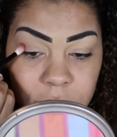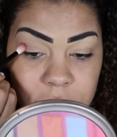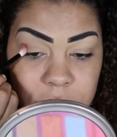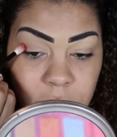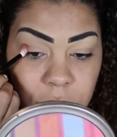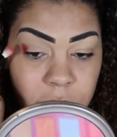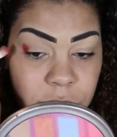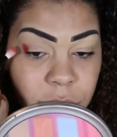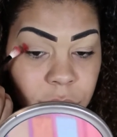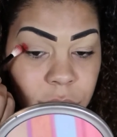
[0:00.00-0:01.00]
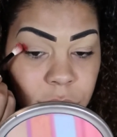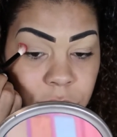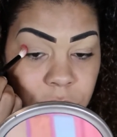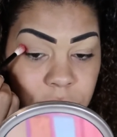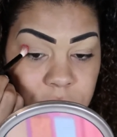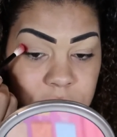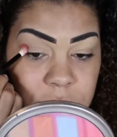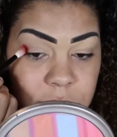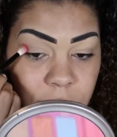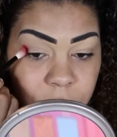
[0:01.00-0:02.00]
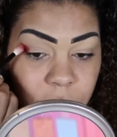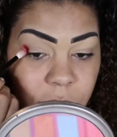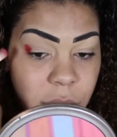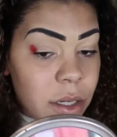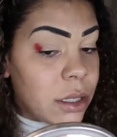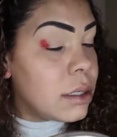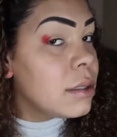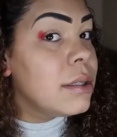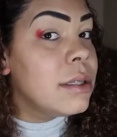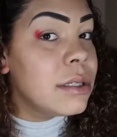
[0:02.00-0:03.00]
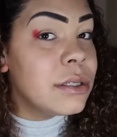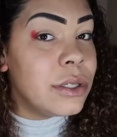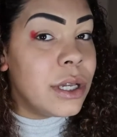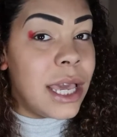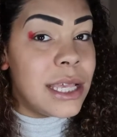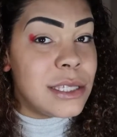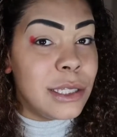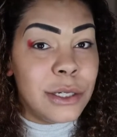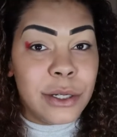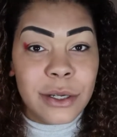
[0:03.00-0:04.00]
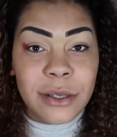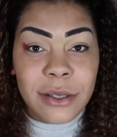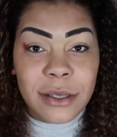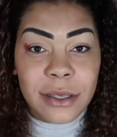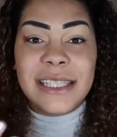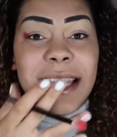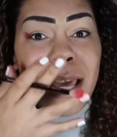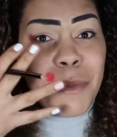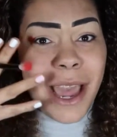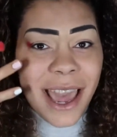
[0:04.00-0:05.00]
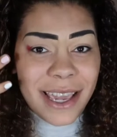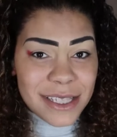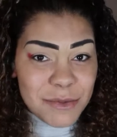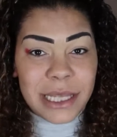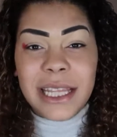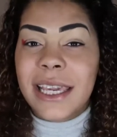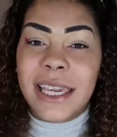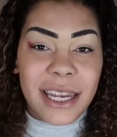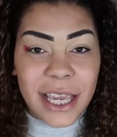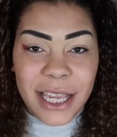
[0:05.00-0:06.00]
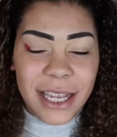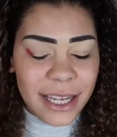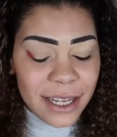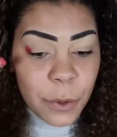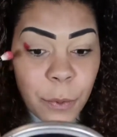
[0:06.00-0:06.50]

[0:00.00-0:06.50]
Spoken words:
So, just stamp that on. You guys, look. It's like my eye is bleeding.